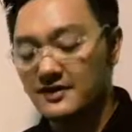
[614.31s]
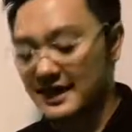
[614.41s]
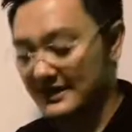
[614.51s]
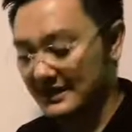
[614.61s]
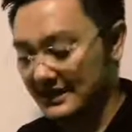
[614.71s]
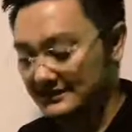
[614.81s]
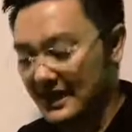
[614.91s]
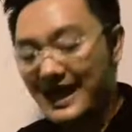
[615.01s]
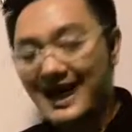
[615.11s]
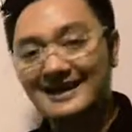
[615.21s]
on the other
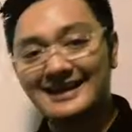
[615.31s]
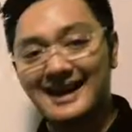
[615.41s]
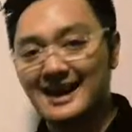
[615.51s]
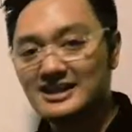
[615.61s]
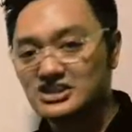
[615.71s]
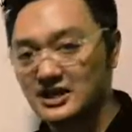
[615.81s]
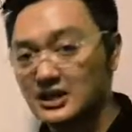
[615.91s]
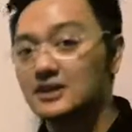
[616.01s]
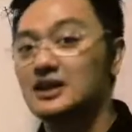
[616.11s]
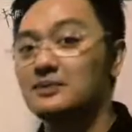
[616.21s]
hand is an
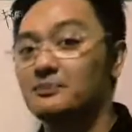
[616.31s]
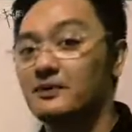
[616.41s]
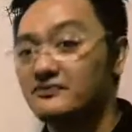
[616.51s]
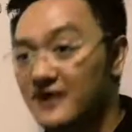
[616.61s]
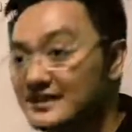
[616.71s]
agent that